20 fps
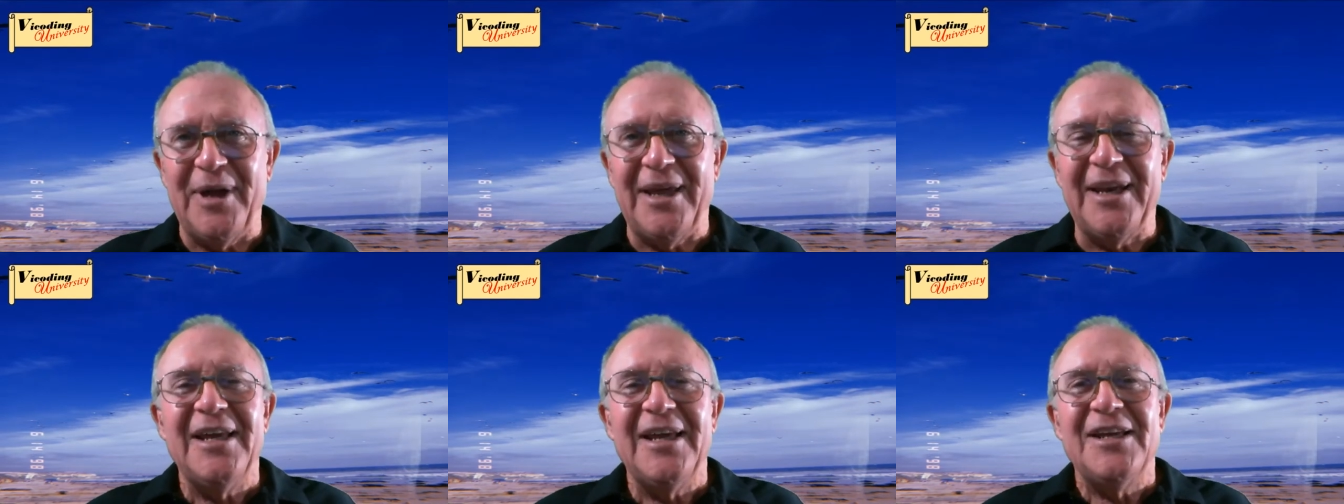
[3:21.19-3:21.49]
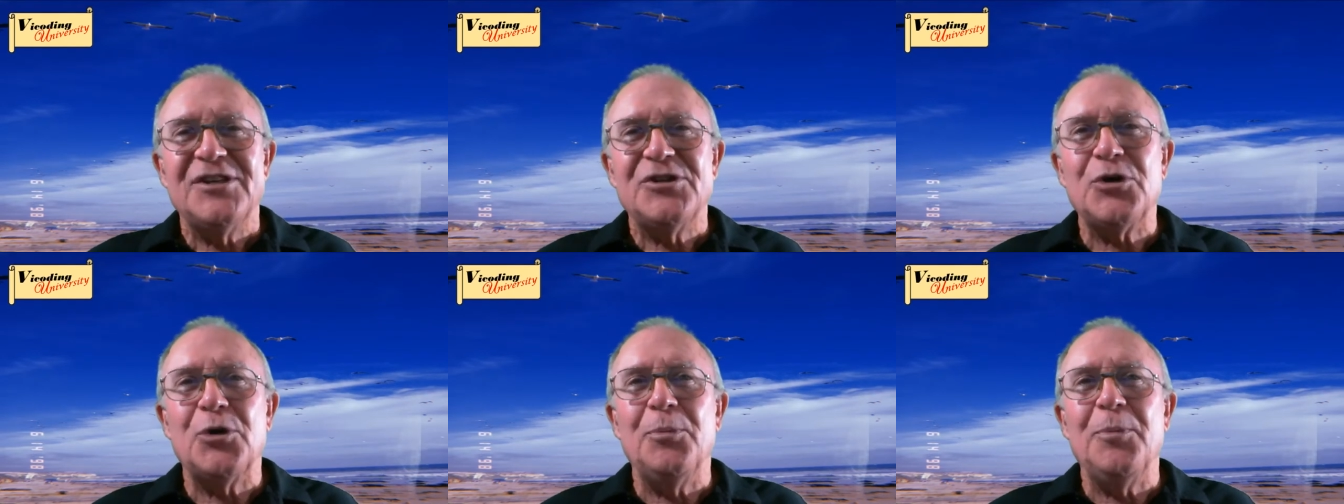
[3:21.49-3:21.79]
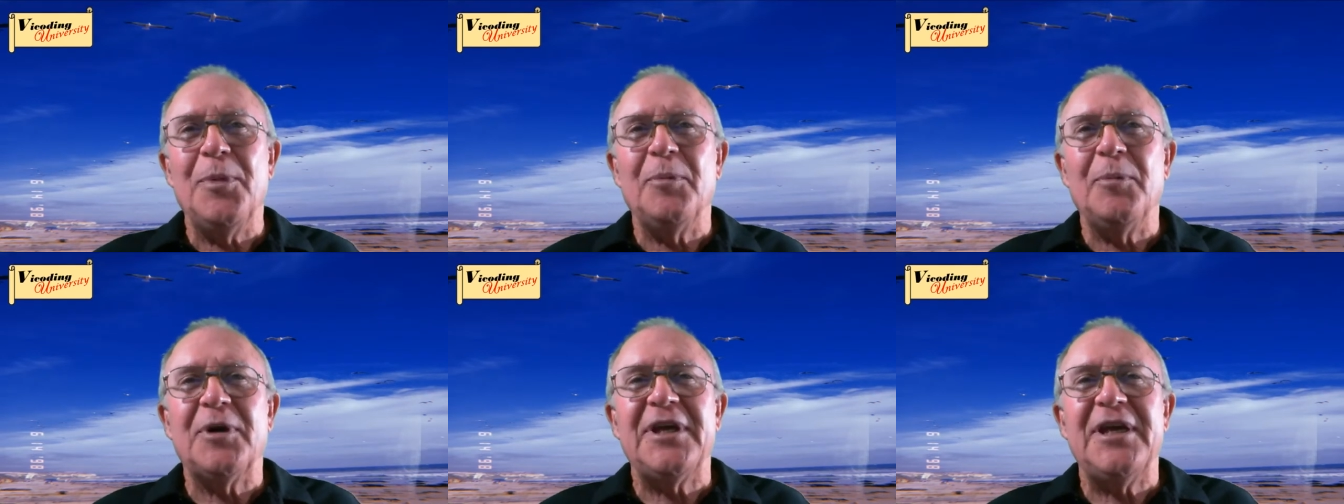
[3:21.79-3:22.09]
So remember,
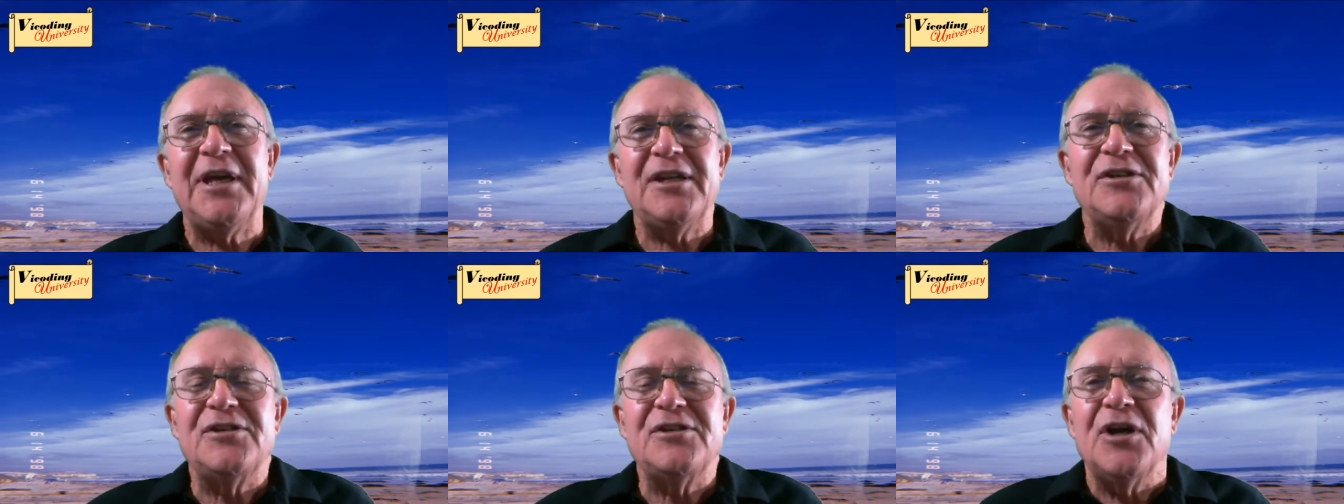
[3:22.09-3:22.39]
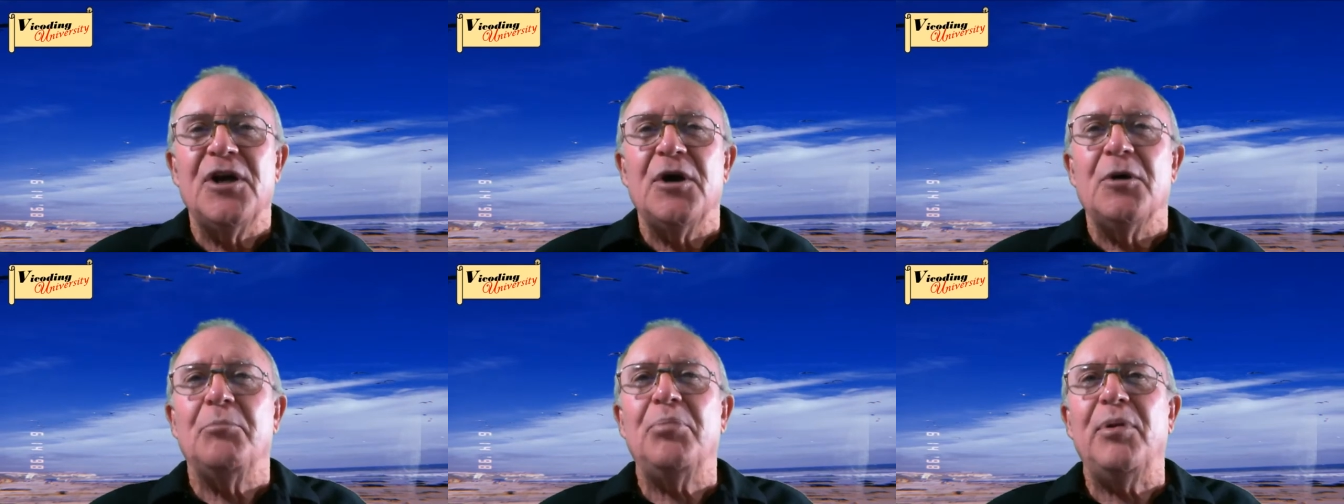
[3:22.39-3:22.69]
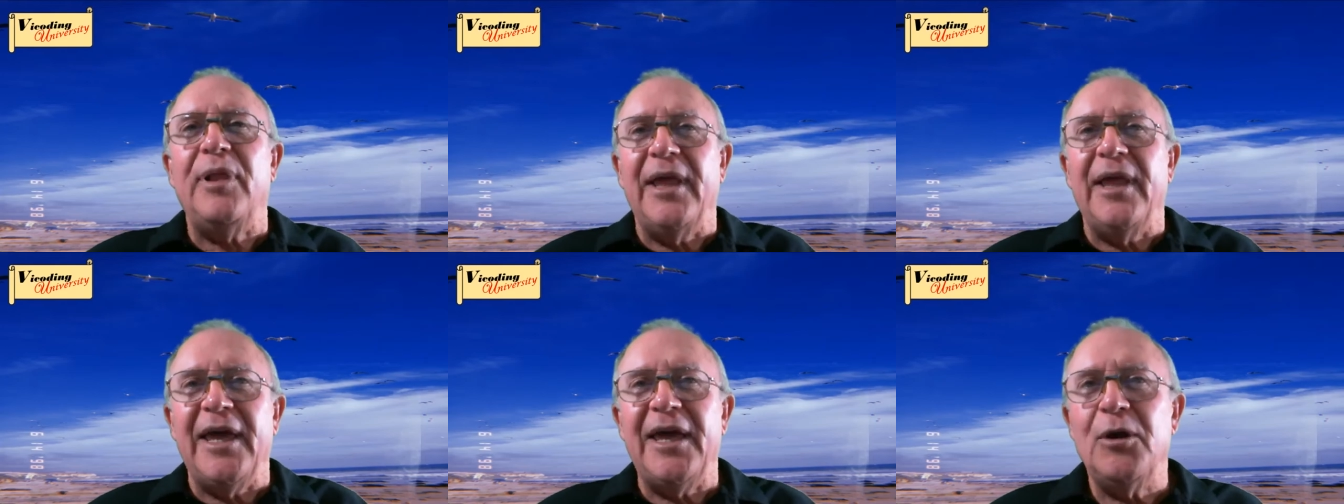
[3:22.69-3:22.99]
kids
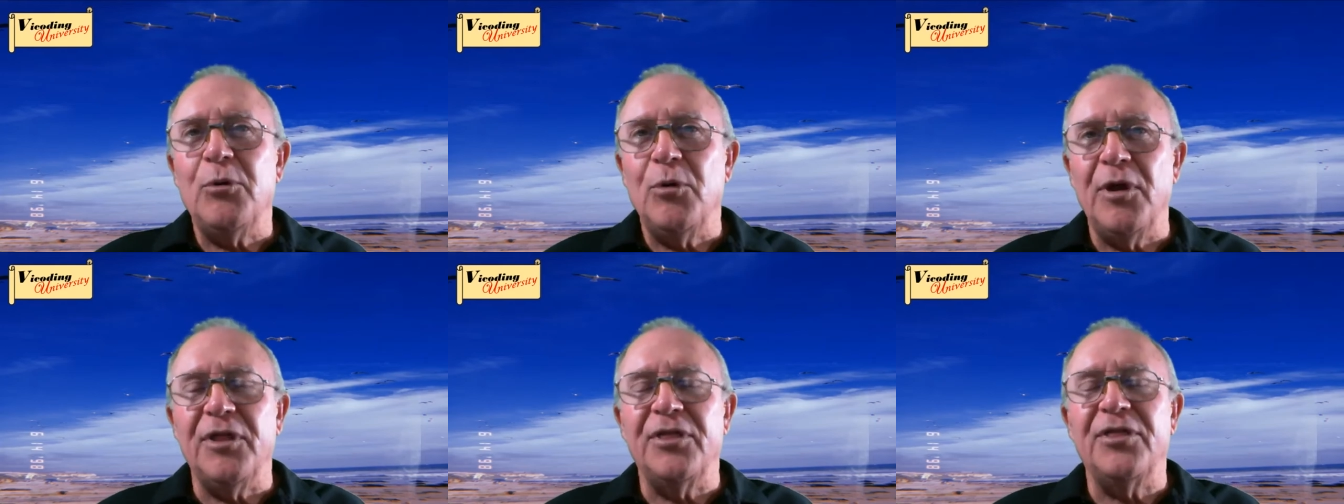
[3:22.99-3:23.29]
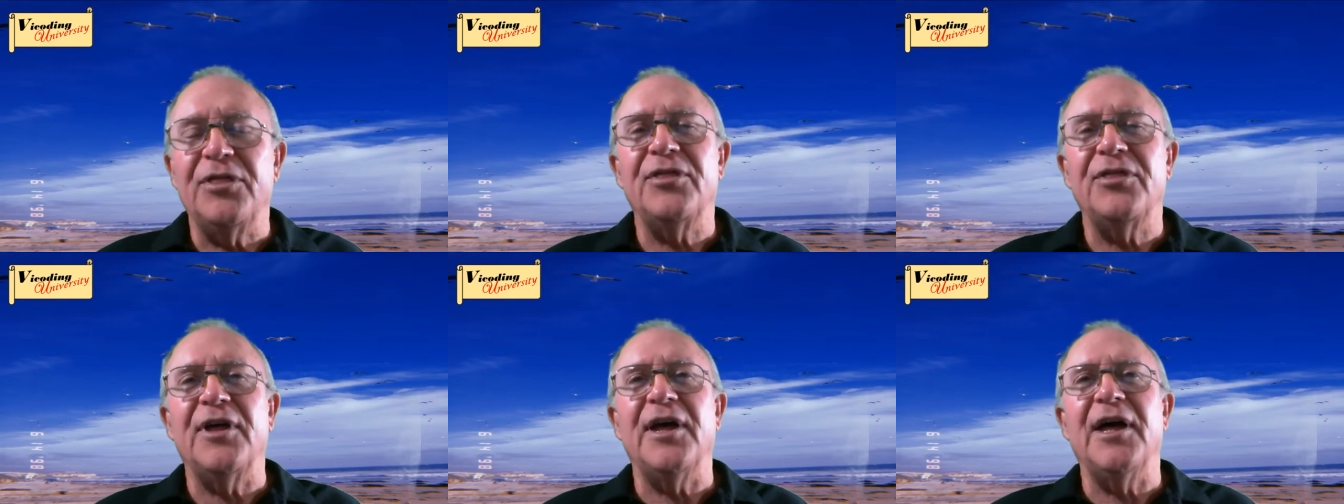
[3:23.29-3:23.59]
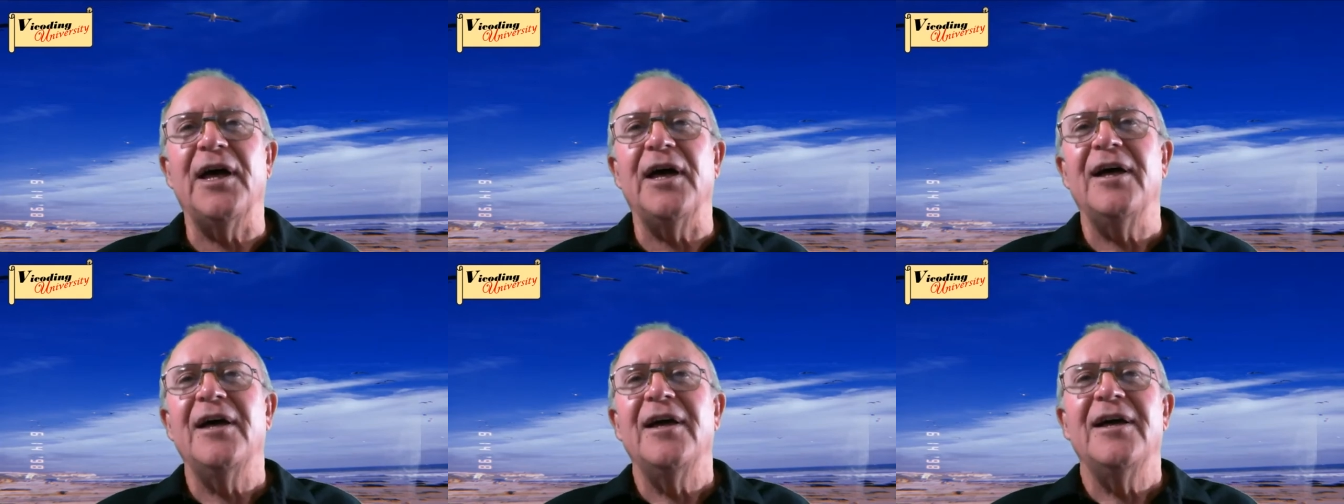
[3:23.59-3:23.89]
play with
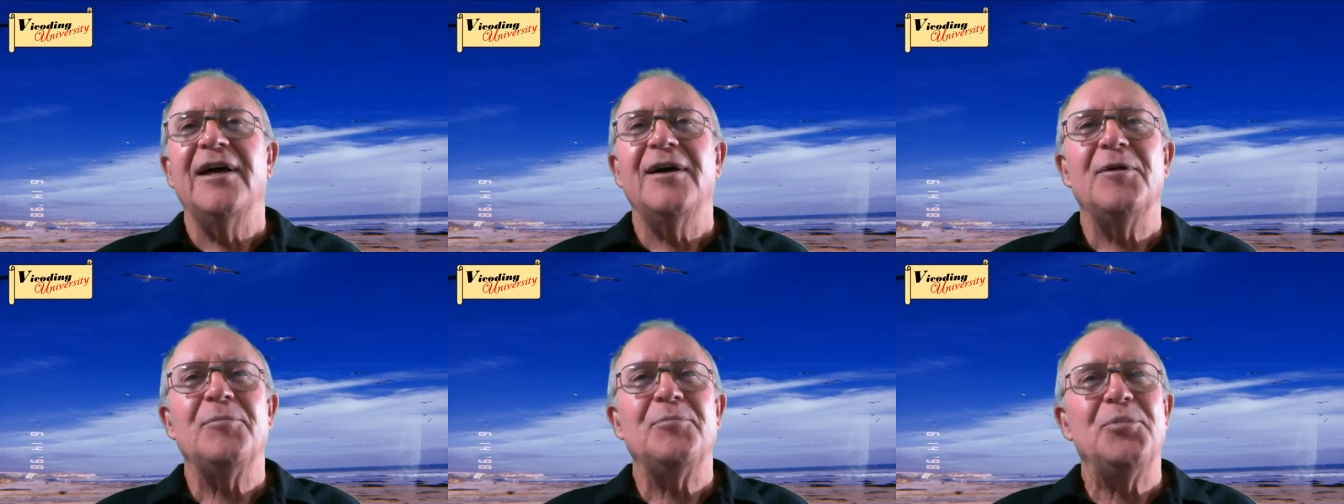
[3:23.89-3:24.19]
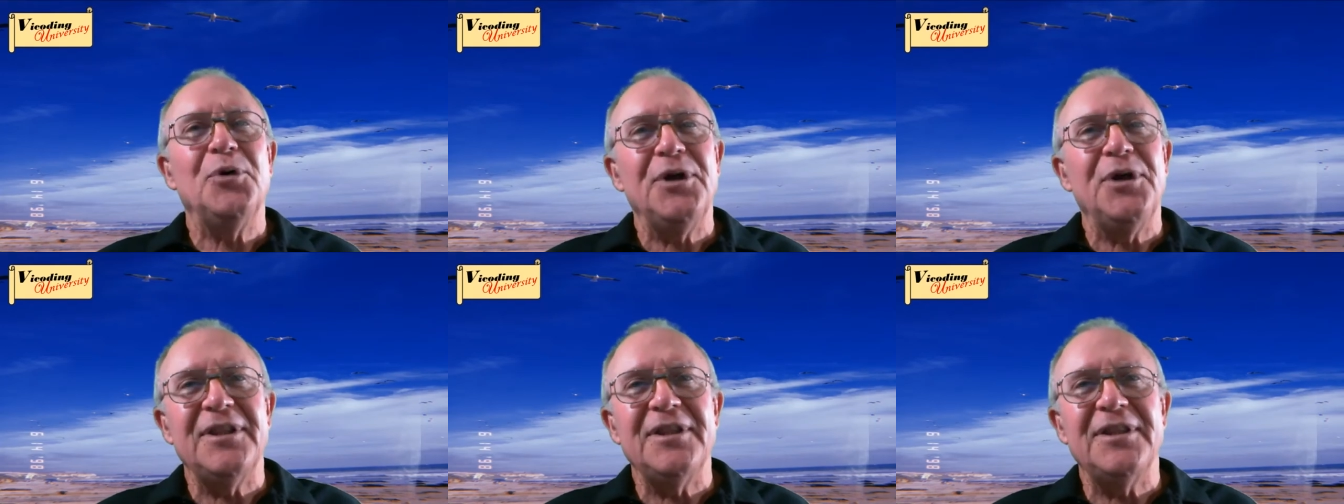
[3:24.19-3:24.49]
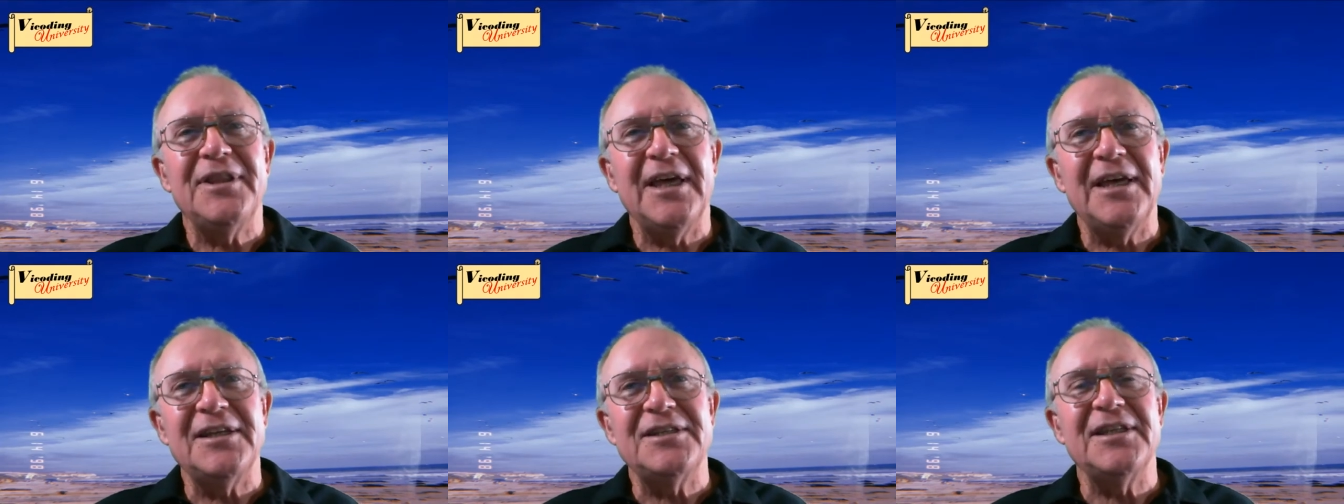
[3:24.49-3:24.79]
putting
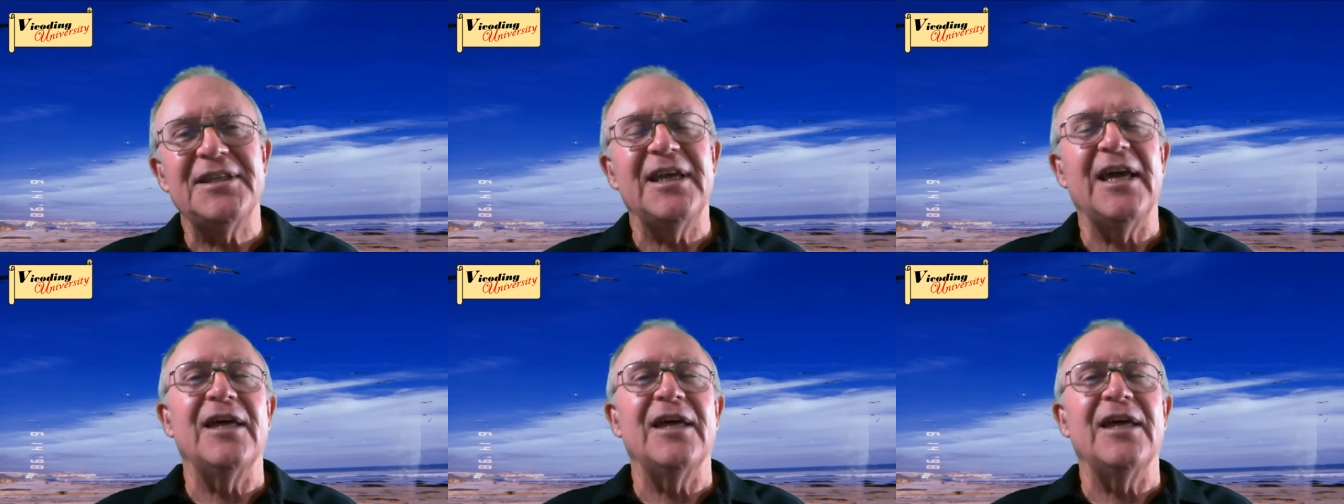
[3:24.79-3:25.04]
things together,